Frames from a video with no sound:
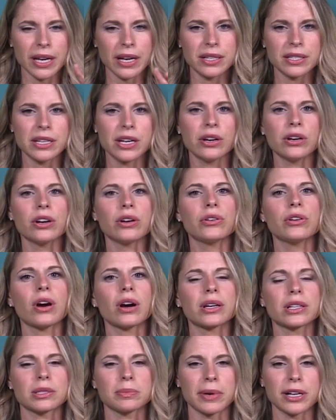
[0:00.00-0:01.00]
Anterior
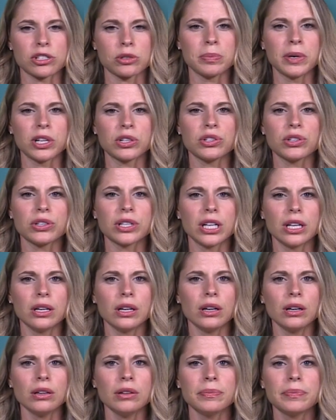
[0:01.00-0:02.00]
not as much pictured
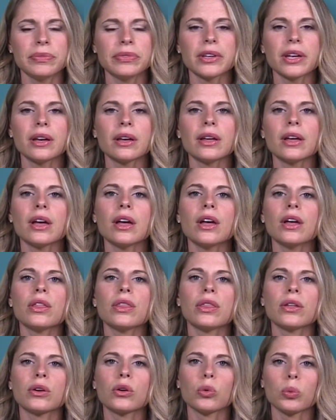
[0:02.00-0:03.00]
here.
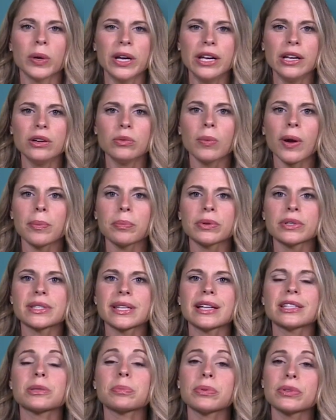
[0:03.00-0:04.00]
The green
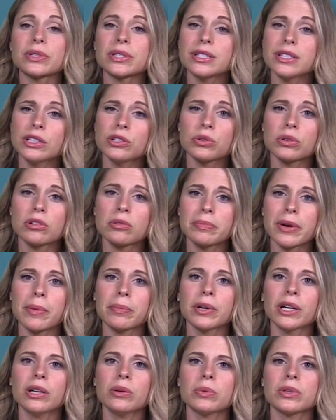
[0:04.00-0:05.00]
represents procedural
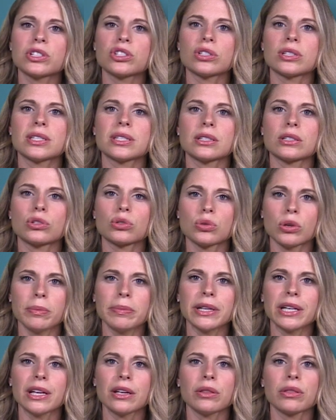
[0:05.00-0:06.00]
memory, which is
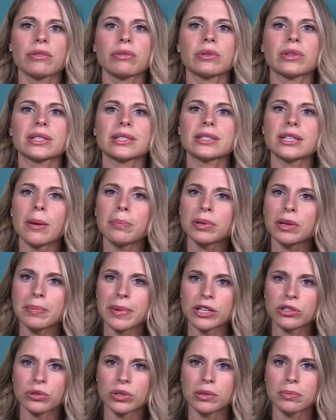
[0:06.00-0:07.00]
distributed through the
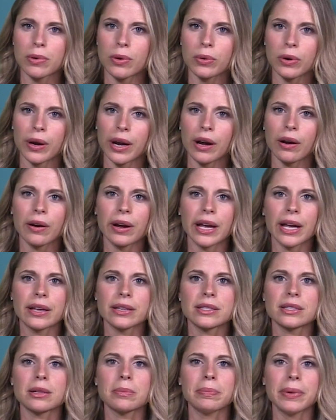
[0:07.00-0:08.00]
supplementary motor
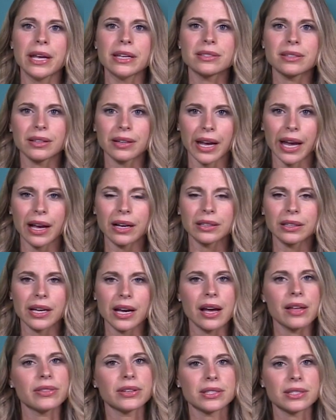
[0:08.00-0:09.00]
areas, the basal
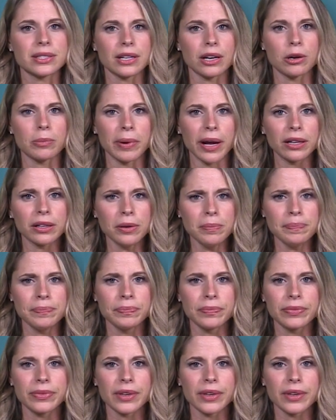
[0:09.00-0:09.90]
ganglia and the cerebellum.